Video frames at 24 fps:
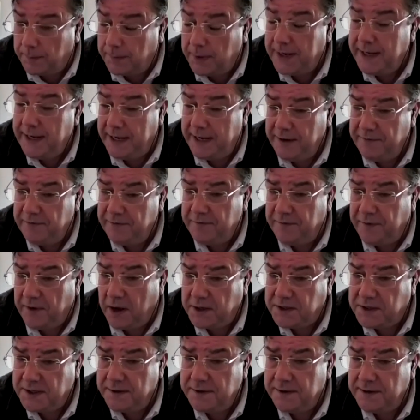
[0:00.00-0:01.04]
and most
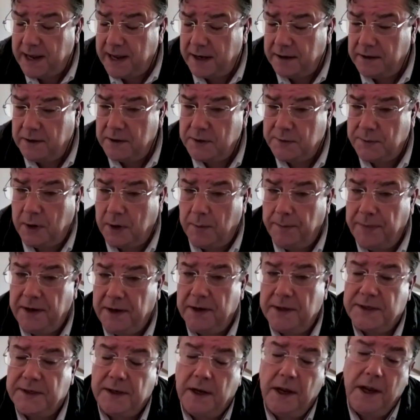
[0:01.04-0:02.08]
probably even faster than
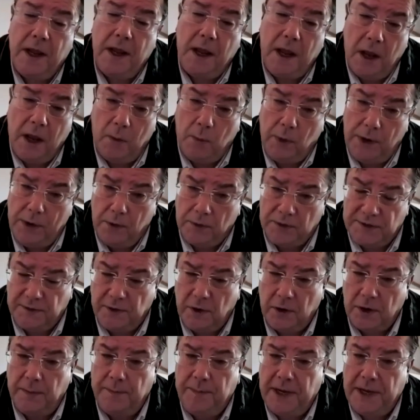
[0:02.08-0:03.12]
that as well, because
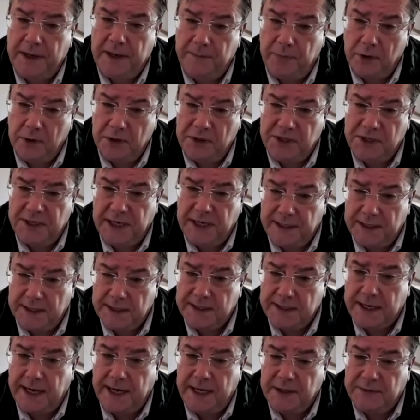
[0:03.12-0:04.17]
we also got a
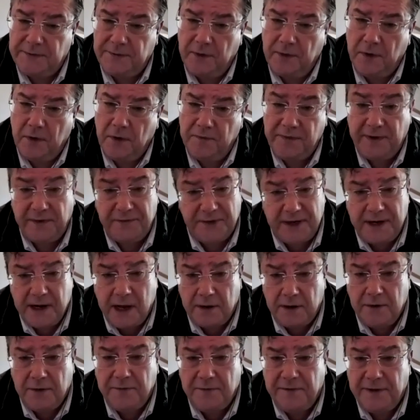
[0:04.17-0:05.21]
big push in the States
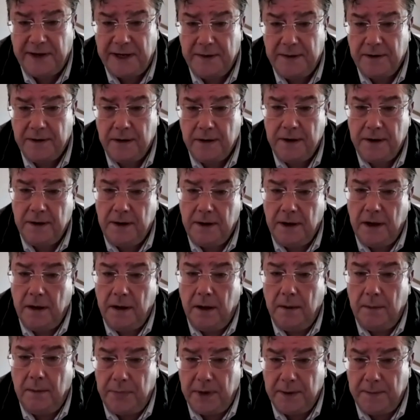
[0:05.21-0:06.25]
for 1,500
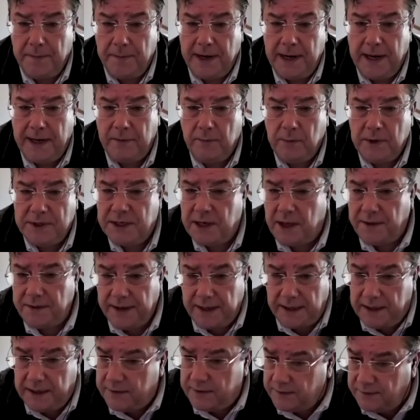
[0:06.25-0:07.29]
feet per
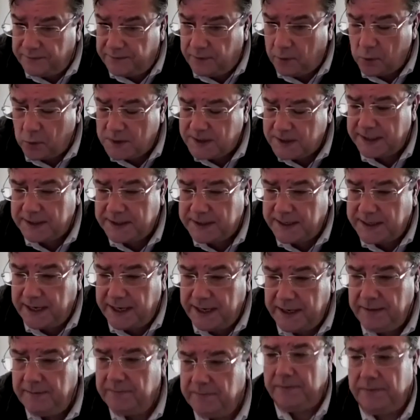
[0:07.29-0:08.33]
minute, which I think is
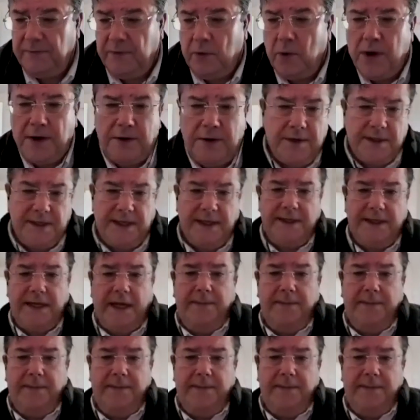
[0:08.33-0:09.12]
460